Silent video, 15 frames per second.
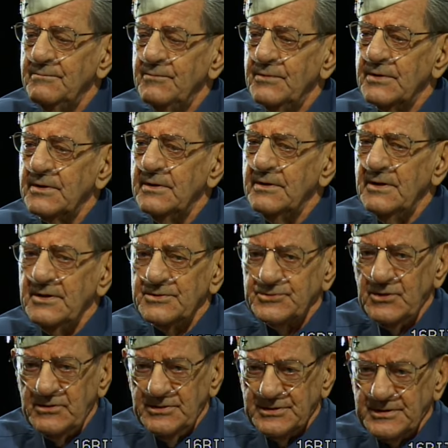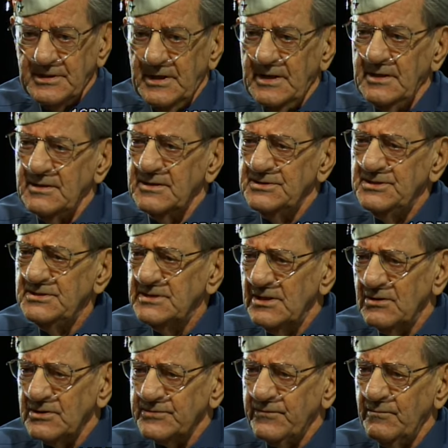I saw this guy, and he, geez, he looks
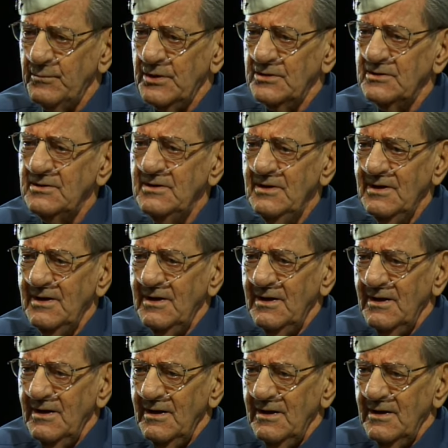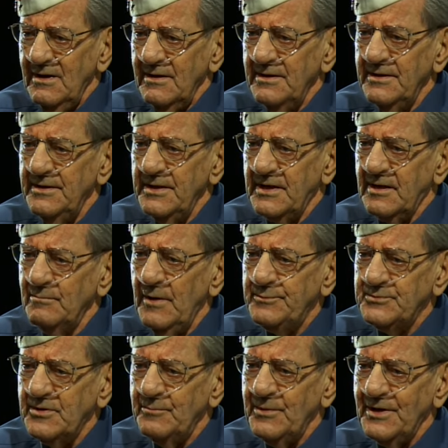familiar. And he come up to me,
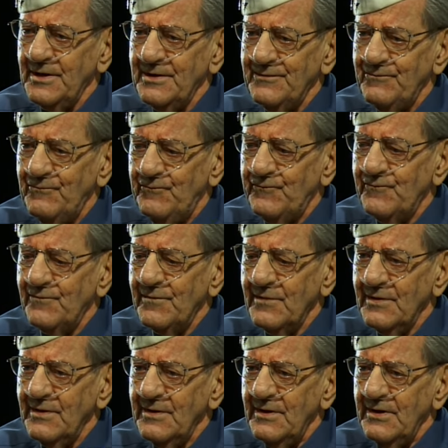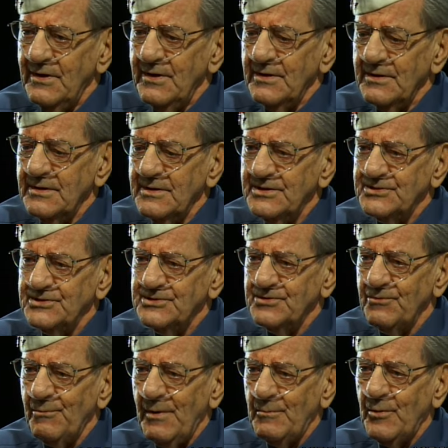and he says, you remember me?